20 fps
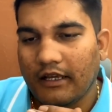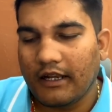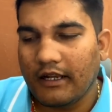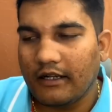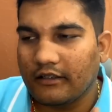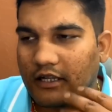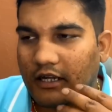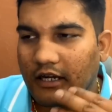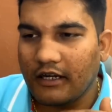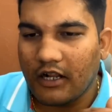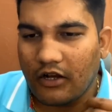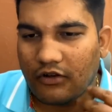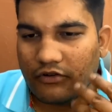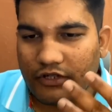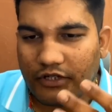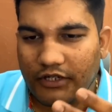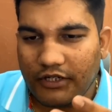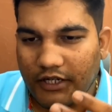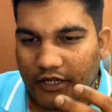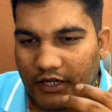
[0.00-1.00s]
Right? Third
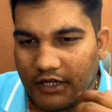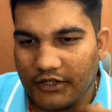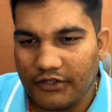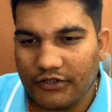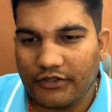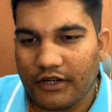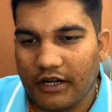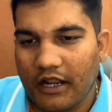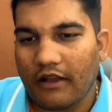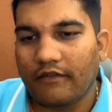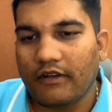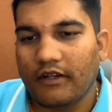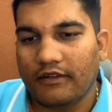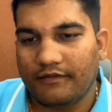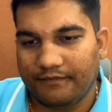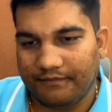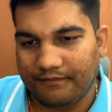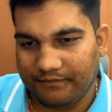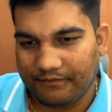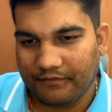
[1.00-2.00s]
house indicates travel.
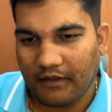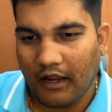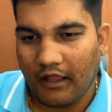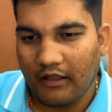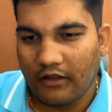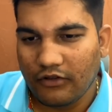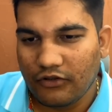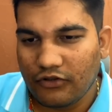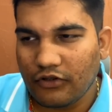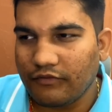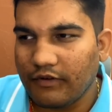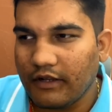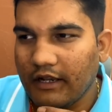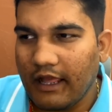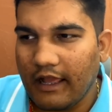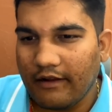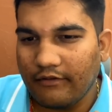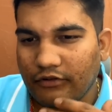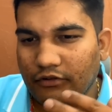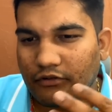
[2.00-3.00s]
So one
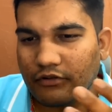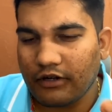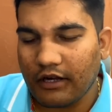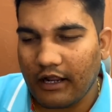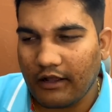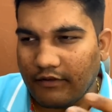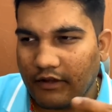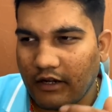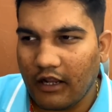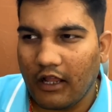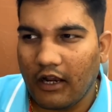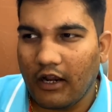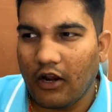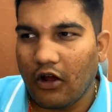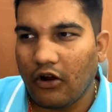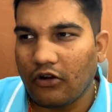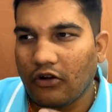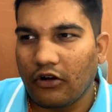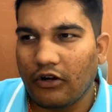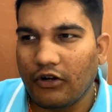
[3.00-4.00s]
have to travel a
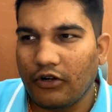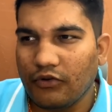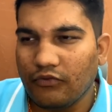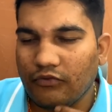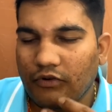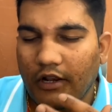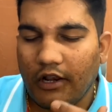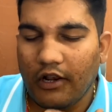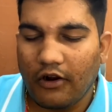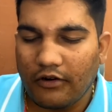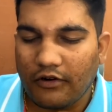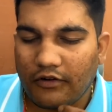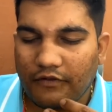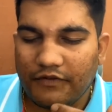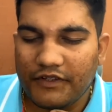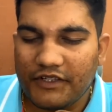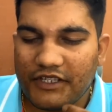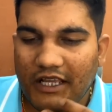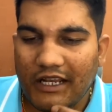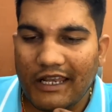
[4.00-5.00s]
lot or do a lot of
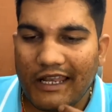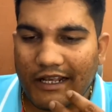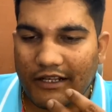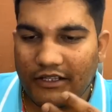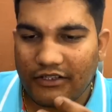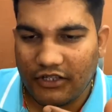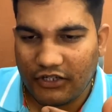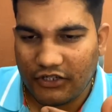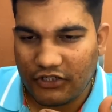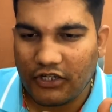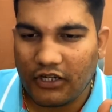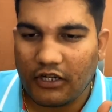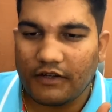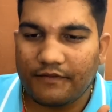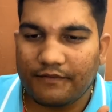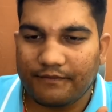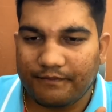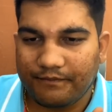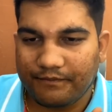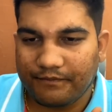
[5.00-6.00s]
physical exertion